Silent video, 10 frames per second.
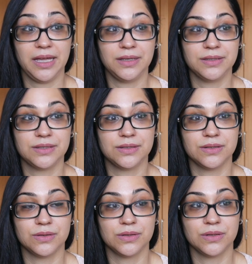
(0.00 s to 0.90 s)
and
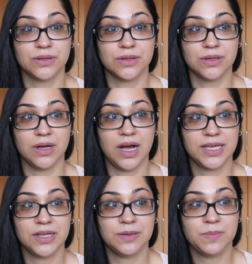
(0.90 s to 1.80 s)

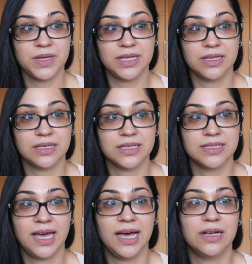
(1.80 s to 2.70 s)
I could
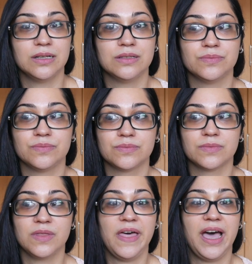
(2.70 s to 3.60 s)
immediately tell
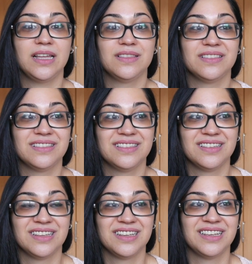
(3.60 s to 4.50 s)
that
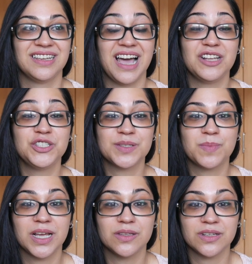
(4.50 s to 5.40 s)
uh,
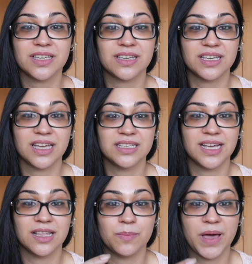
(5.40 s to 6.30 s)
just by looking
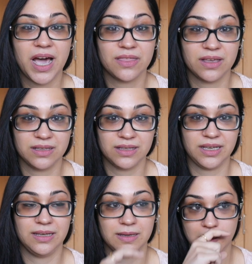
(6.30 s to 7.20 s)
again
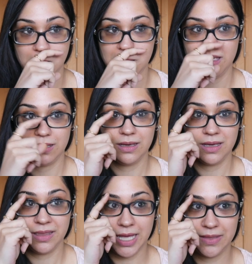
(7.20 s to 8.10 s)
telepathically
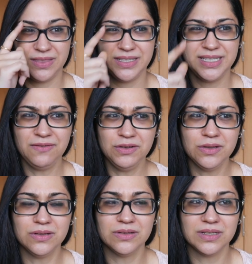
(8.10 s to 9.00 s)
that the
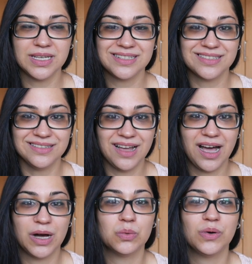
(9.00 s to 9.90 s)
devil is
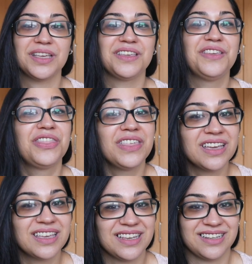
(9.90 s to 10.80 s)
not what you
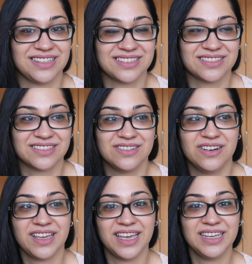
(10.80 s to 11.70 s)
think it is,
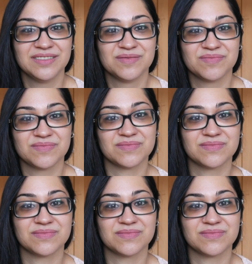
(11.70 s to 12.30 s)
okay?